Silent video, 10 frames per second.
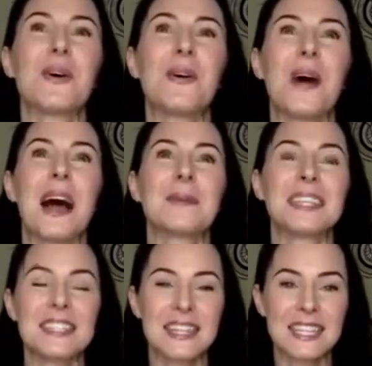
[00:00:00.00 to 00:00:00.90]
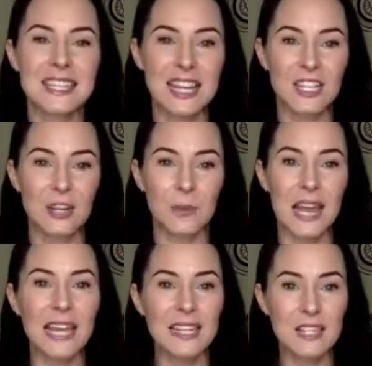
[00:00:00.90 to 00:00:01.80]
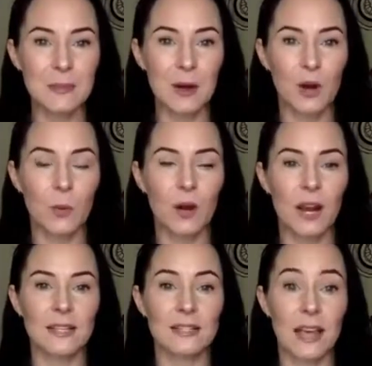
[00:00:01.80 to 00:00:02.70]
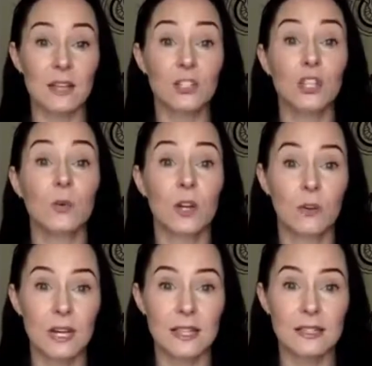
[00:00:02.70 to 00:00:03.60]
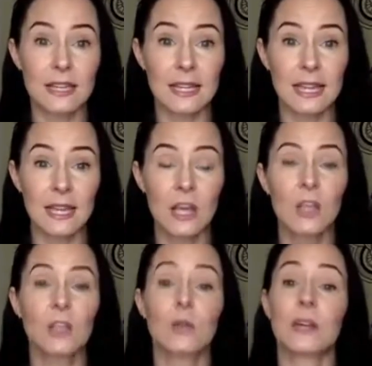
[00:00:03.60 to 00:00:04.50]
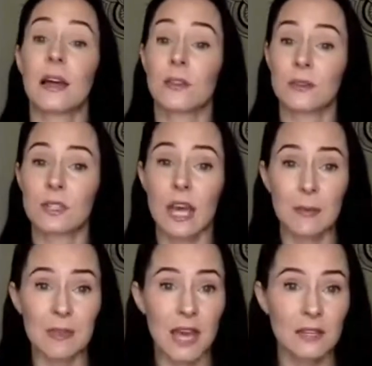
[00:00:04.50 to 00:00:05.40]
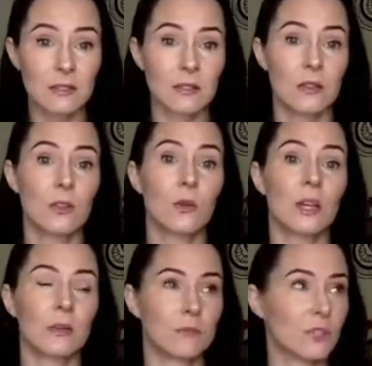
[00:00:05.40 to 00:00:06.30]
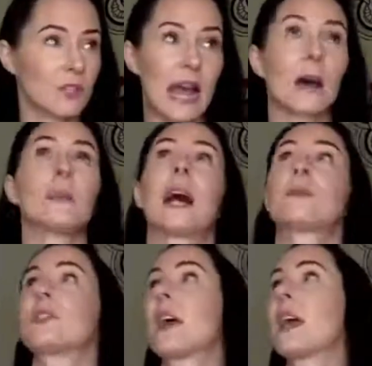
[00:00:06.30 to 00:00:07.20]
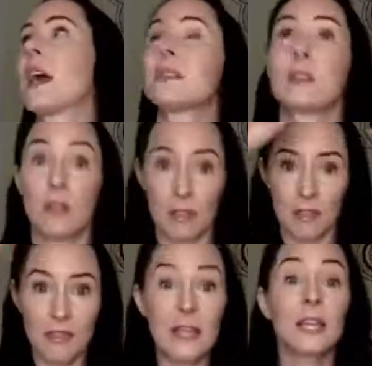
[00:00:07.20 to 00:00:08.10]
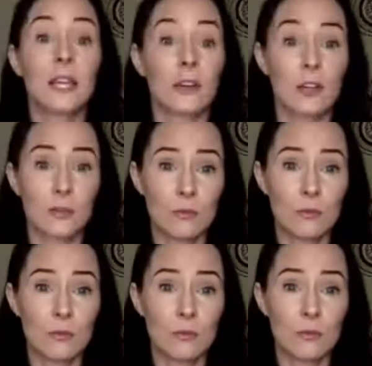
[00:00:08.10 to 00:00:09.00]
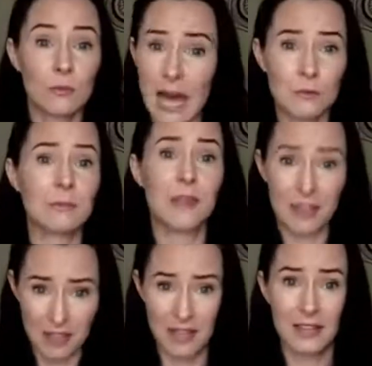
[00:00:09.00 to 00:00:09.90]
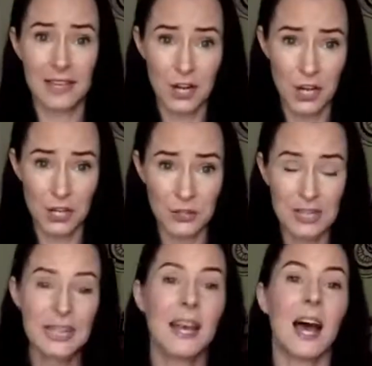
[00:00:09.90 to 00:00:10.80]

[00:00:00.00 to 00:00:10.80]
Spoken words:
So I'm going to set the intention. And when I get to the part where I say, do you agree to this healing? You can either type yes, you can just out loud say yes, and they'll hear you. I won't, but they'll hear you.